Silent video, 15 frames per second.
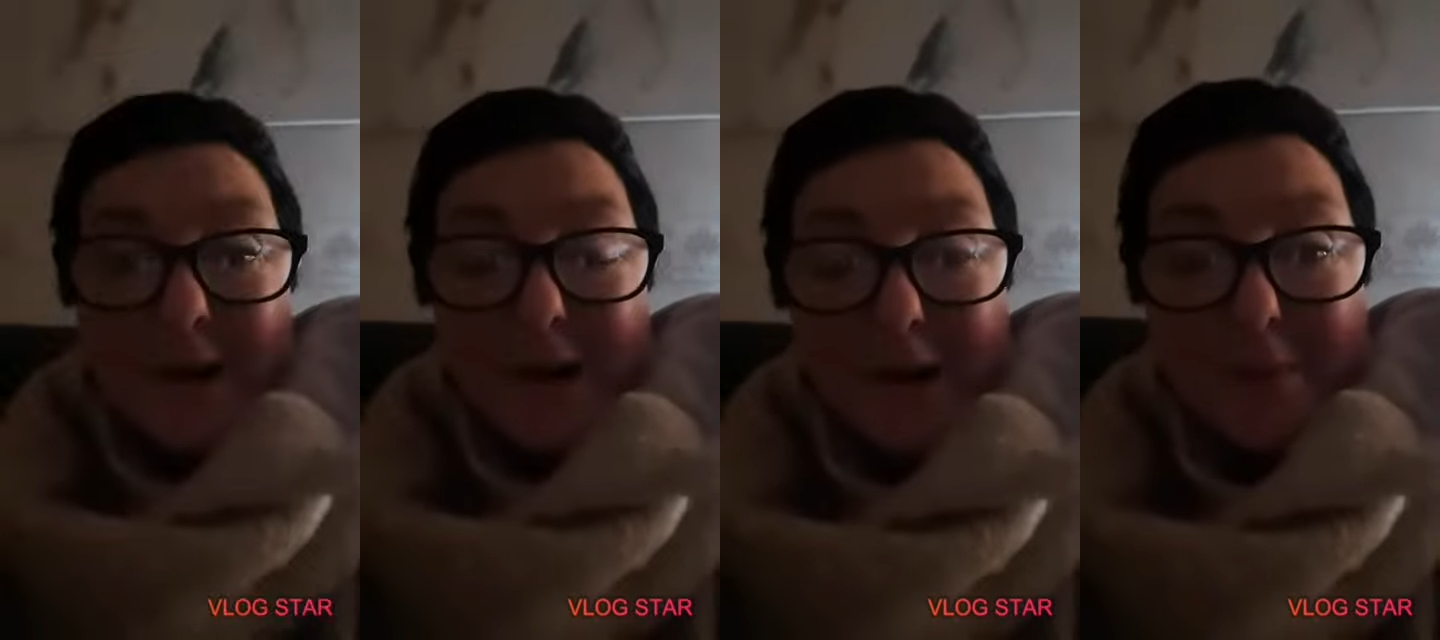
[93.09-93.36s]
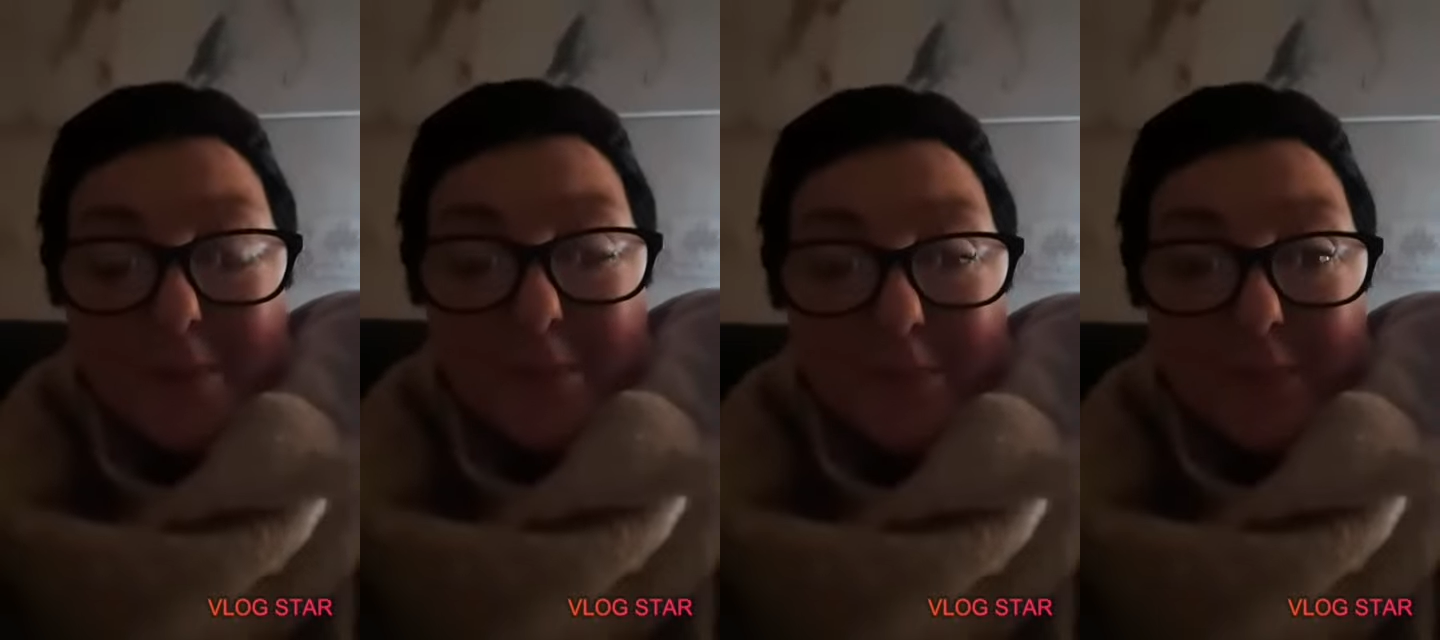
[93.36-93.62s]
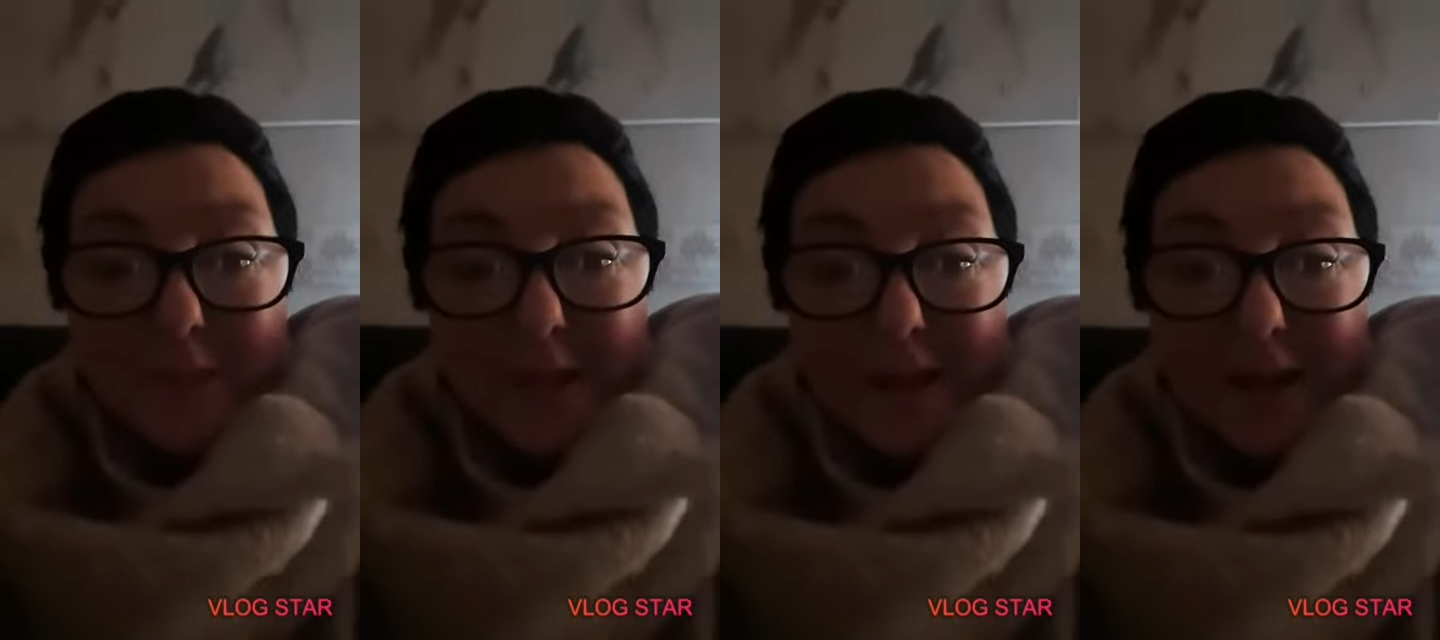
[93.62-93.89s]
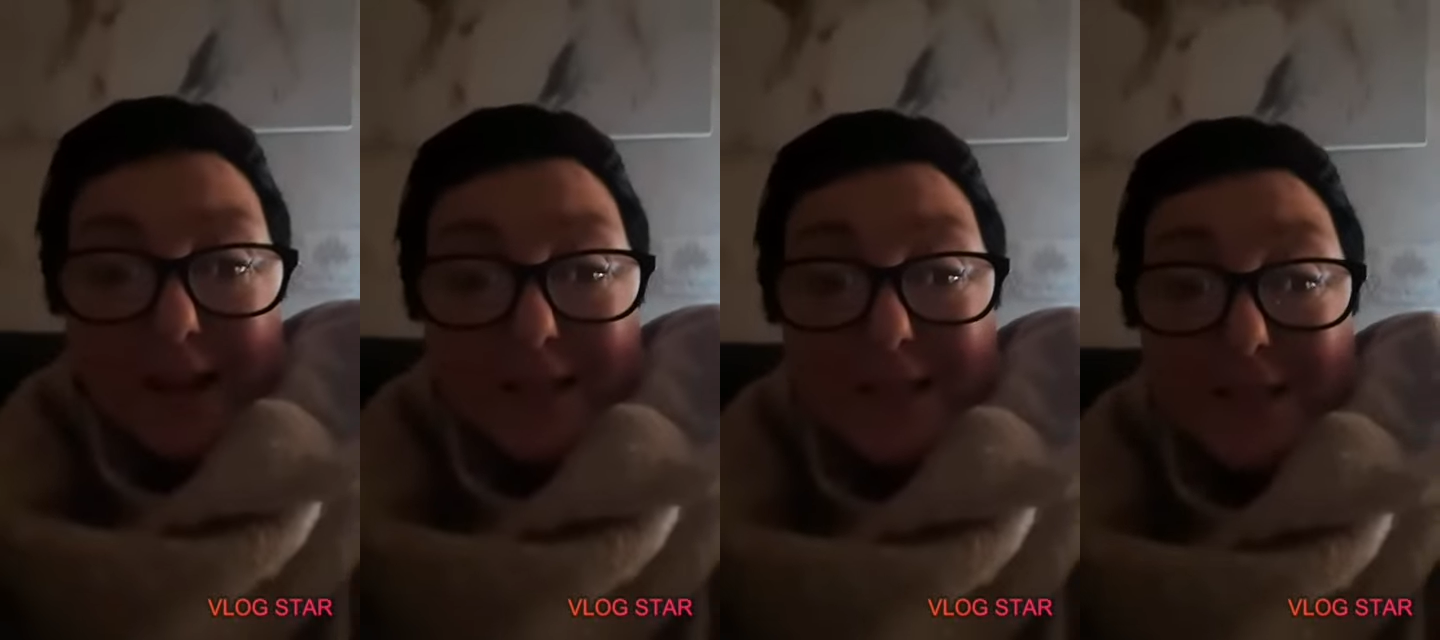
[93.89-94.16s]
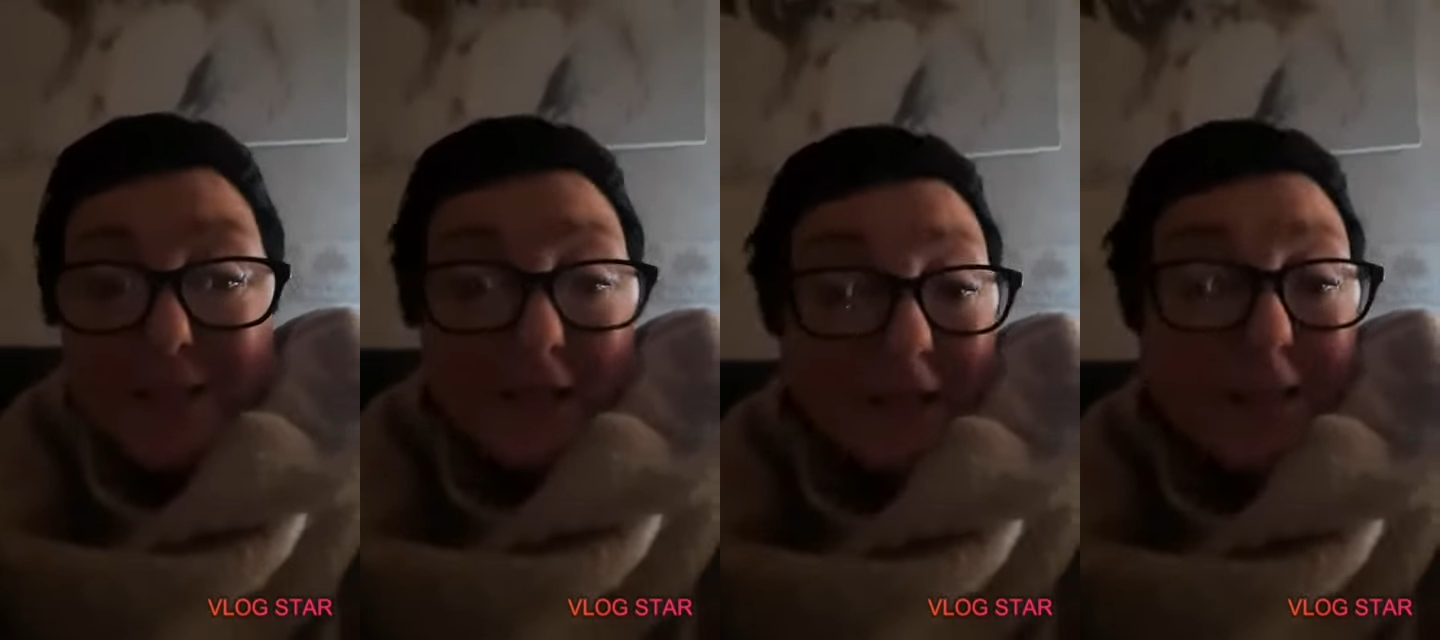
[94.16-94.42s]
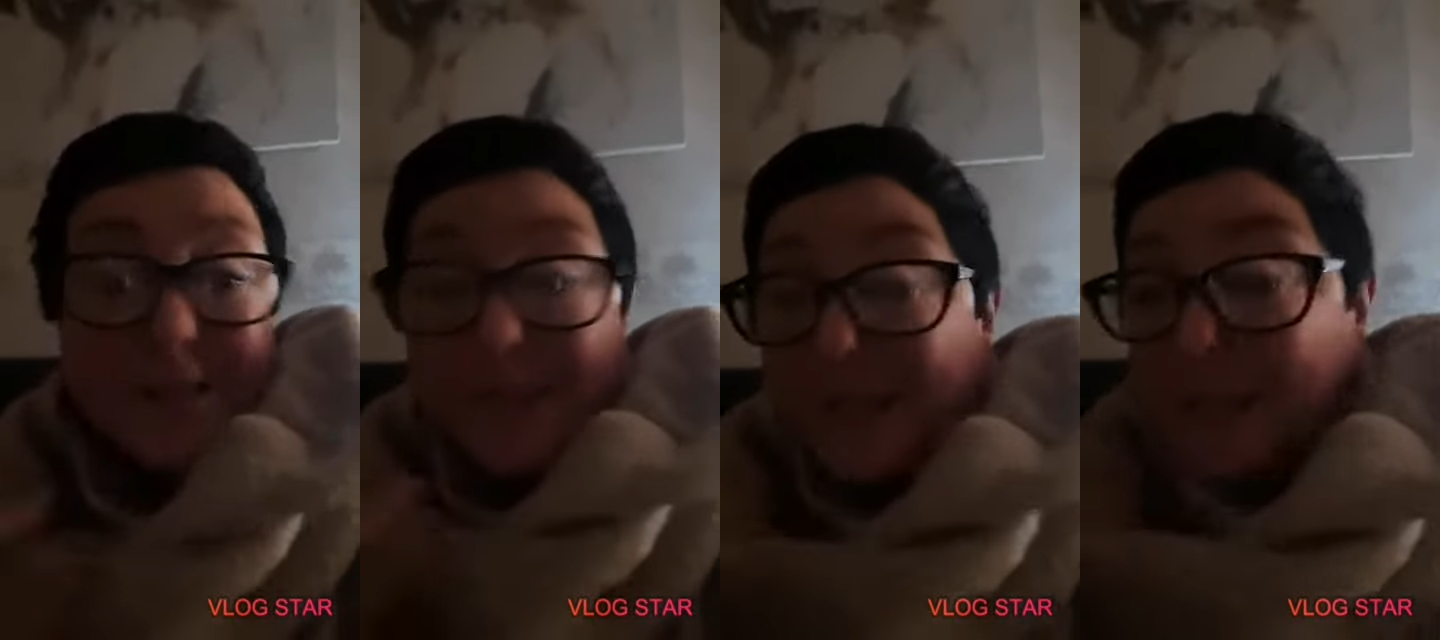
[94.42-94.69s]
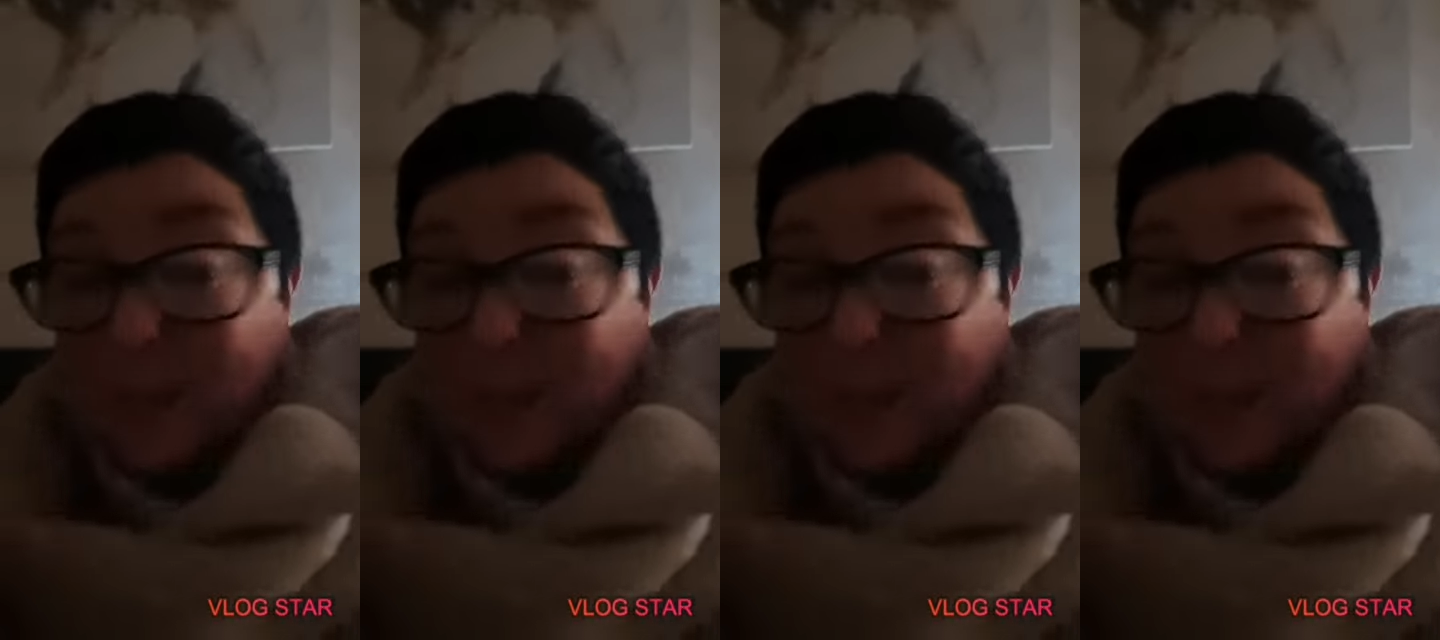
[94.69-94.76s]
and I just think